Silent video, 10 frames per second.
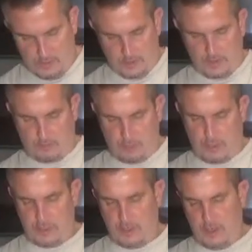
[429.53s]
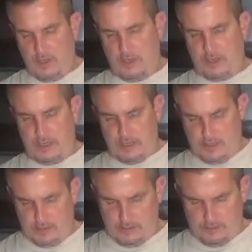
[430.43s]
Next part,
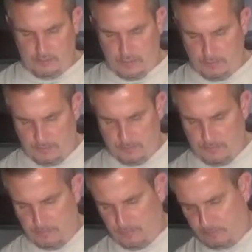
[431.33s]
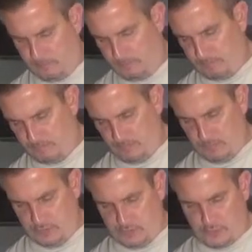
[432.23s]
now you want
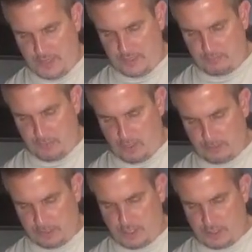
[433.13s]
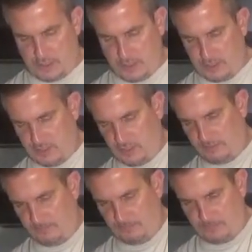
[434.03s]
shredded Parmesan cheese.
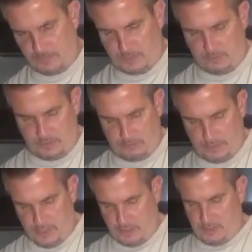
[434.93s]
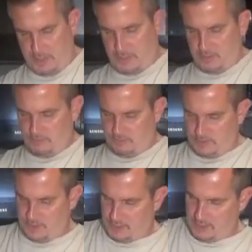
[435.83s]
I wasn't paying attention when
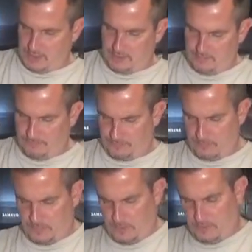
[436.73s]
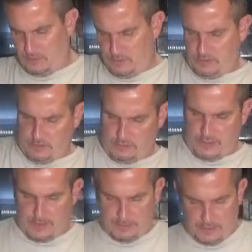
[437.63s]
I
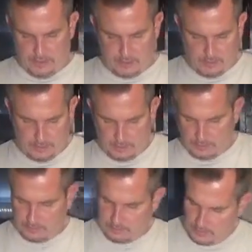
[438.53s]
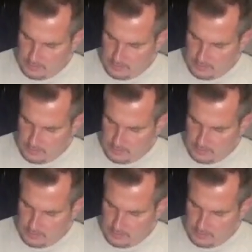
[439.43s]
grabbed this, so